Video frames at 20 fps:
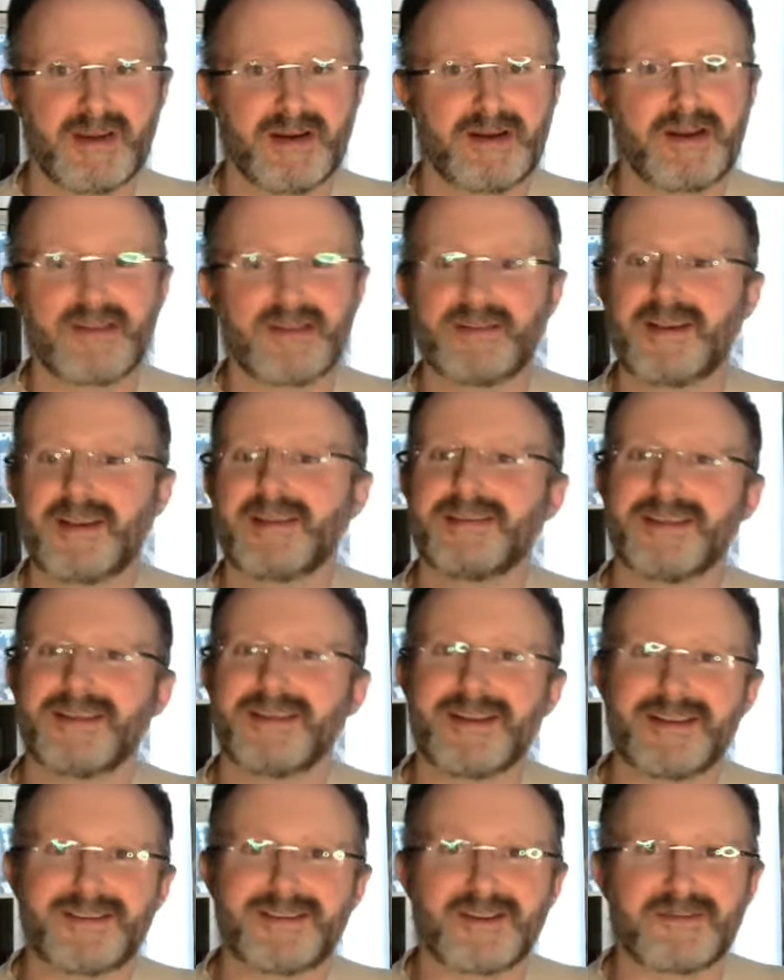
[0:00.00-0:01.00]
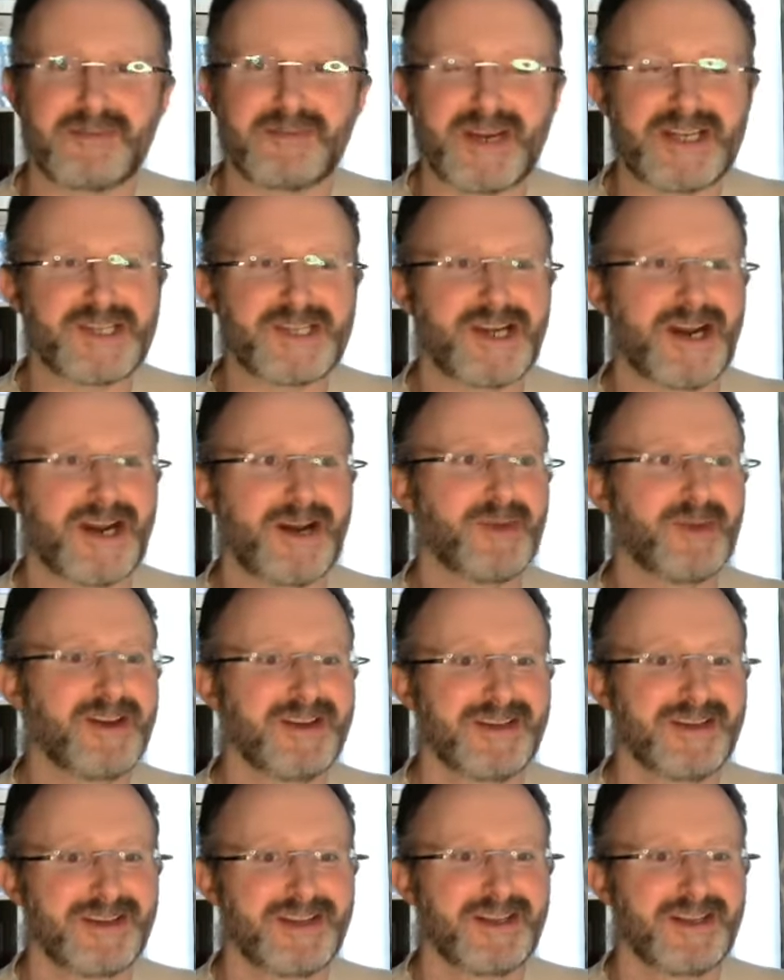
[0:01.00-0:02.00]
necessities of my job
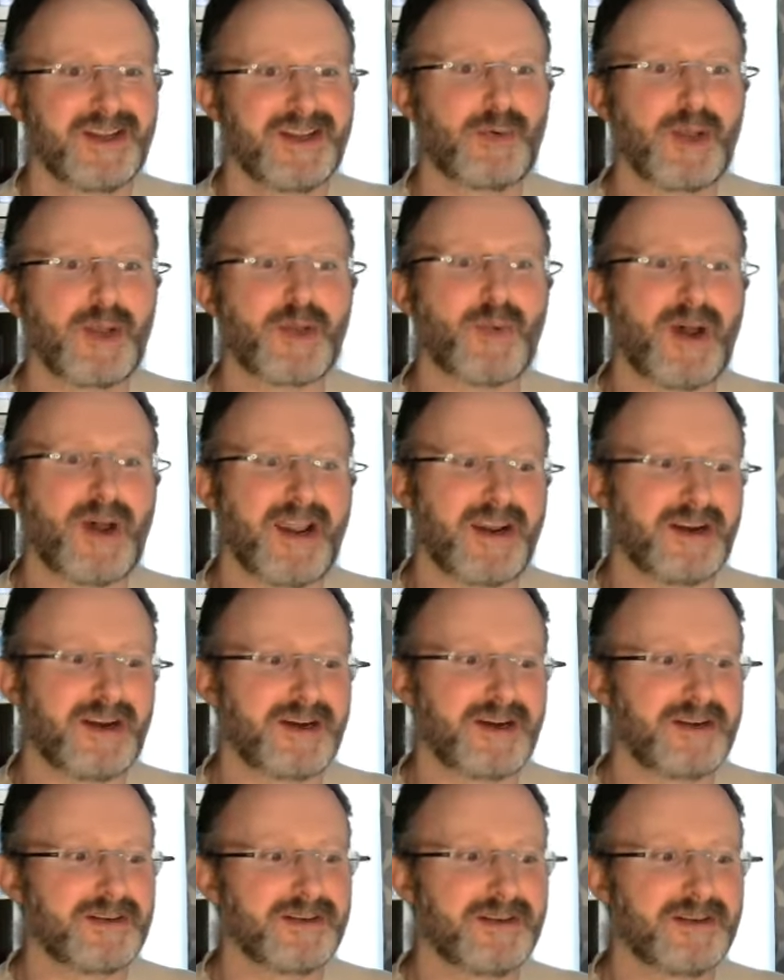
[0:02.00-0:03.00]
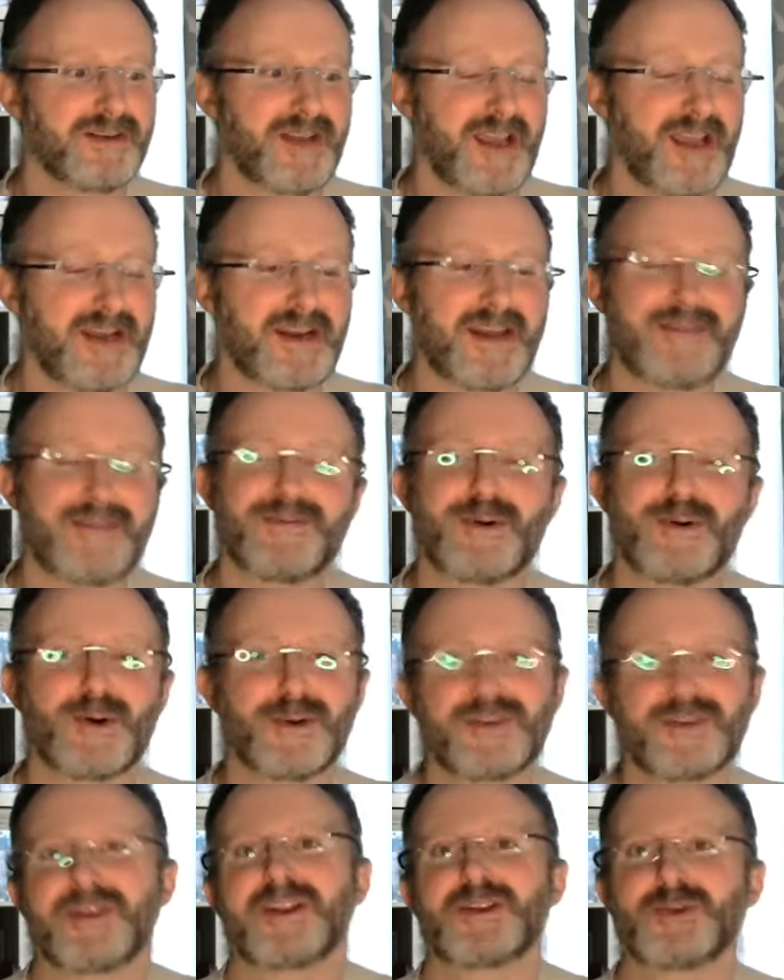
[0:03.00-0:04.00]
required that I
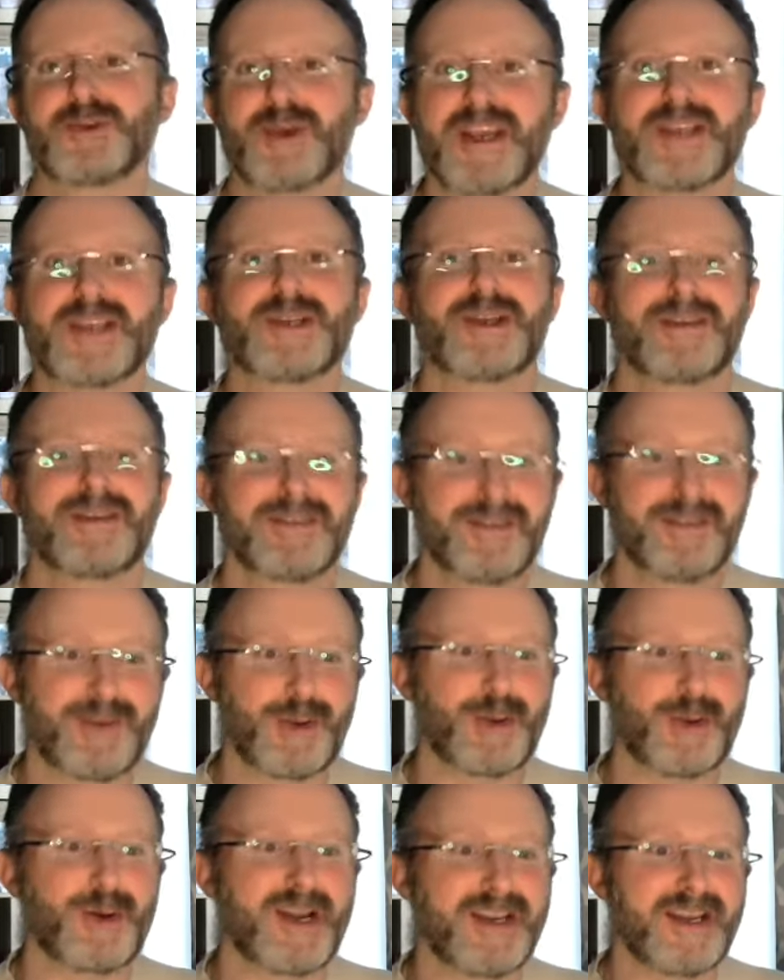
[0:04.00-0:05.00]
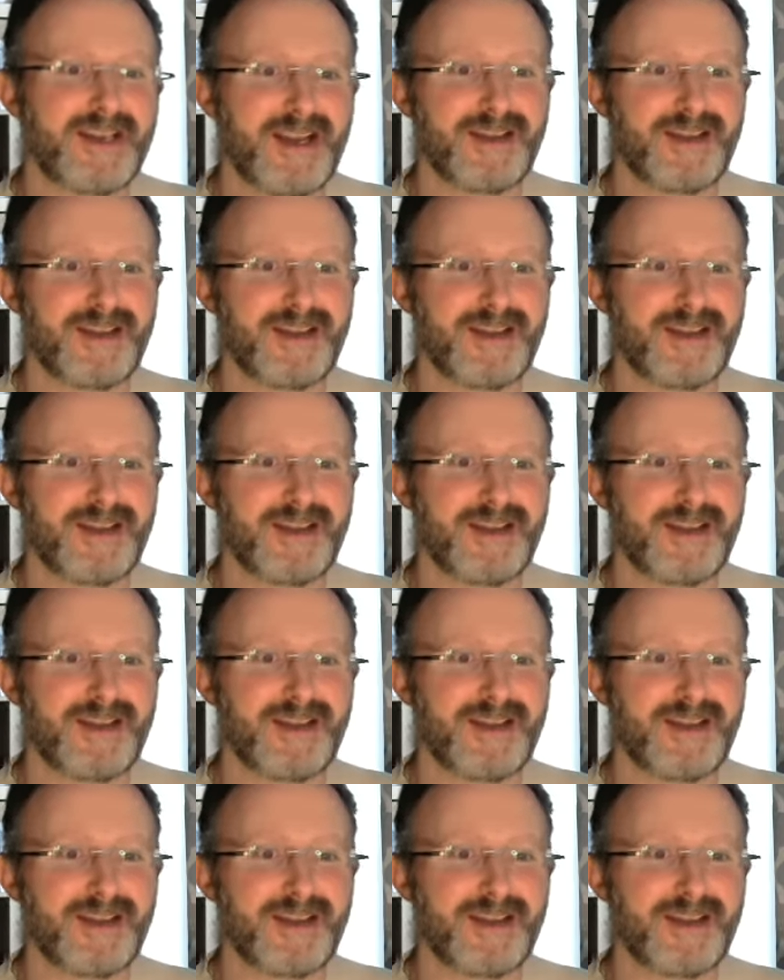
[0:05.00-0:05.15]
focus on education, so I,